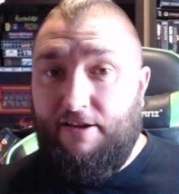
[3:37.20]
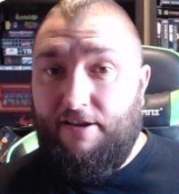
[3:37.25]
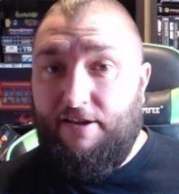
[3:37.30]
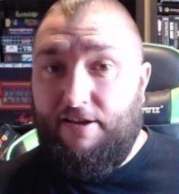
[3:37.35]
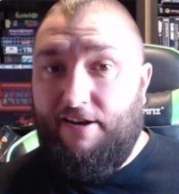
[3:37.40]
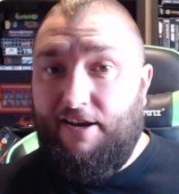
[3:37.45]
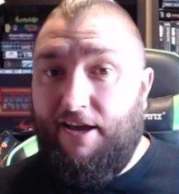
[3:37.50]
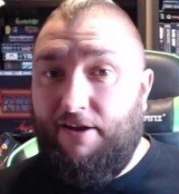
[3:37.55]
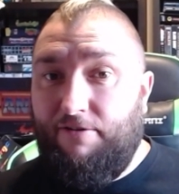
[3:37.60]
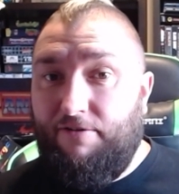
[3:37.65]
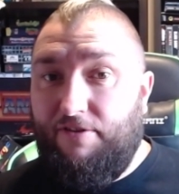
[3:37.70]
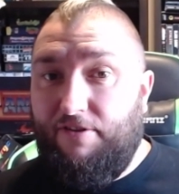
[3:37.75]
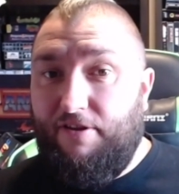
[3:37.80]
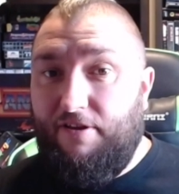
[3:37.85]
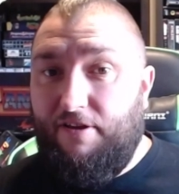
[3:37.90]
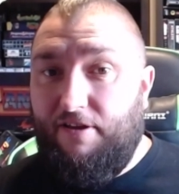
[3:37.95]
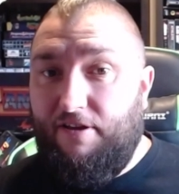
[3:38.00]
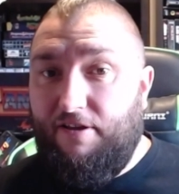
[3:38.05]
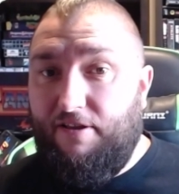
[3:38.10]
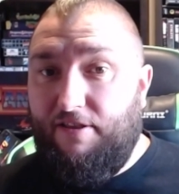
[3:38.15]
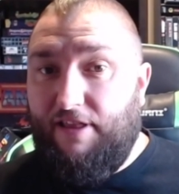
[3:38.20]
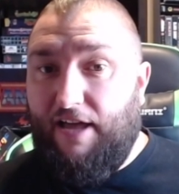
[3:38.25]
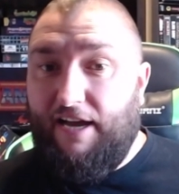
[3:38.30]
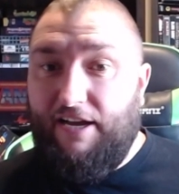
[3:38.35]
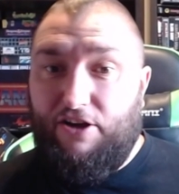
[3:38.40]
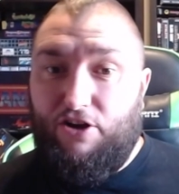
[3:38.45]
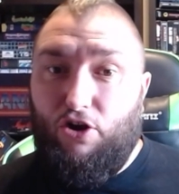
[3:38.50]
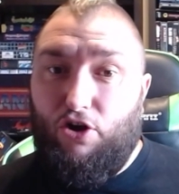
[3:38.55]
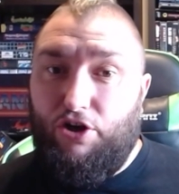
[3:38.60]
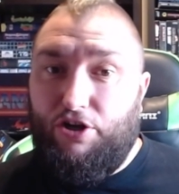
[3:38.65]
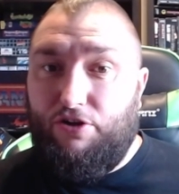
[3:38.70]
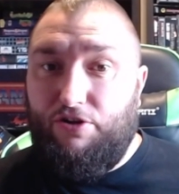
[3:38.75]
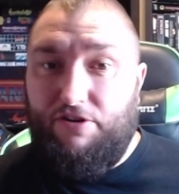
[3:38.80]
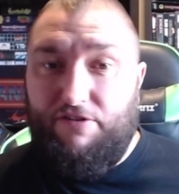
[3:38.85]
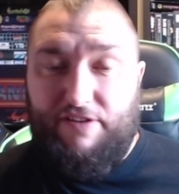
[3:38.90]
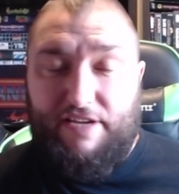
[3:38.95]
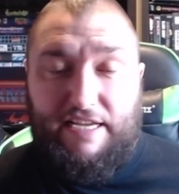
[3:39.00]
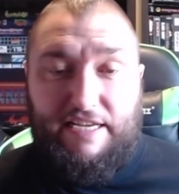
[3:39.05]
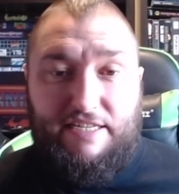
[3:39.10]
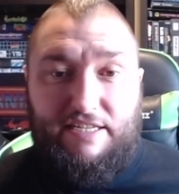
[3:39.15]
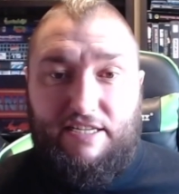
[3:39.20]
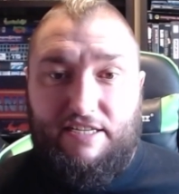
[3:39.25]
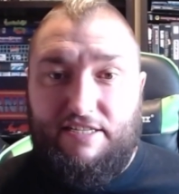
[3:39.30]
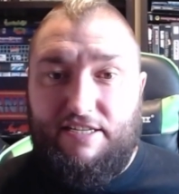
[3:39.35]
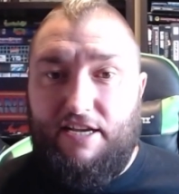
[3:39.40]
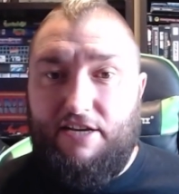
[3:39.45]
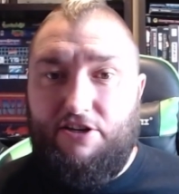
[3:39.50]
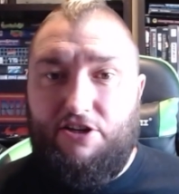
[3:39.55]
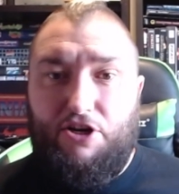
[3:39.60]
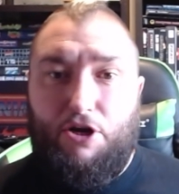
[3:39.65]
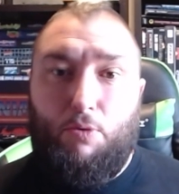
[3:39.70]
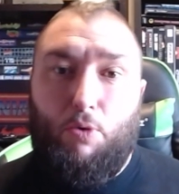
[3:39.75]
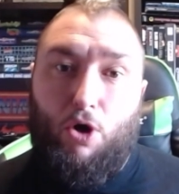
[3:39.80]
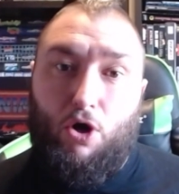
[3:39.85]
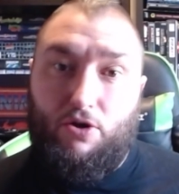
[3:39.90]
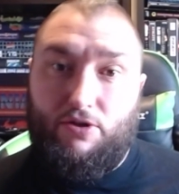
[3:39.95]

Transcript: Now, that guy could have easily said, "You know what?